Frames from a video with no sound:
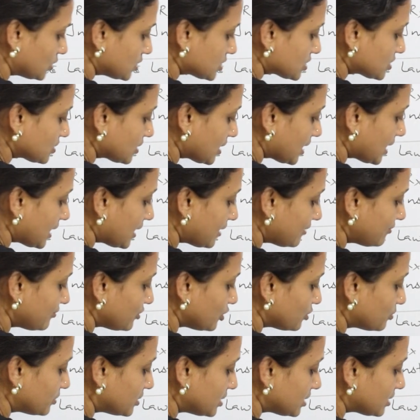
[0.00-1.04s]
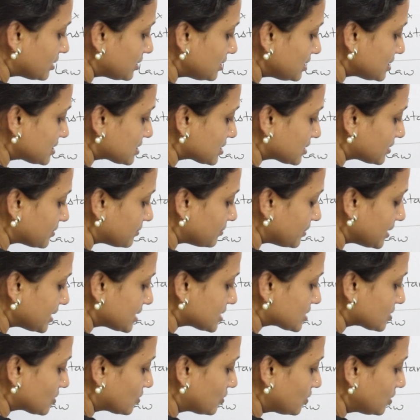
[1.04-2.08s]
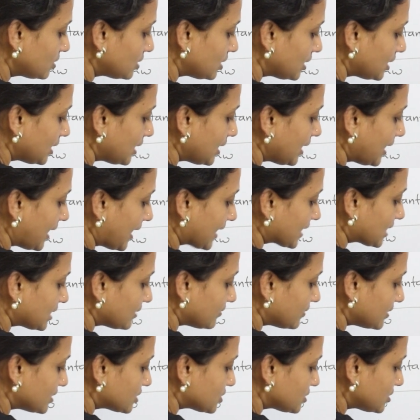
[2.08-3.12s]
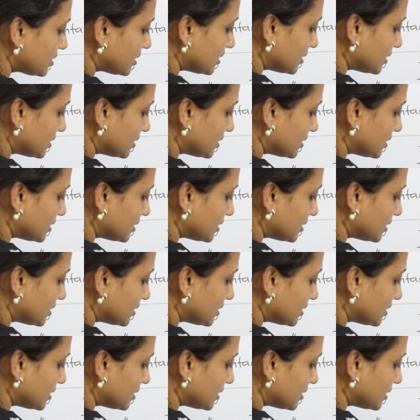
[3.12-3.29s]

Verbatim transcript: also have numericals based on activation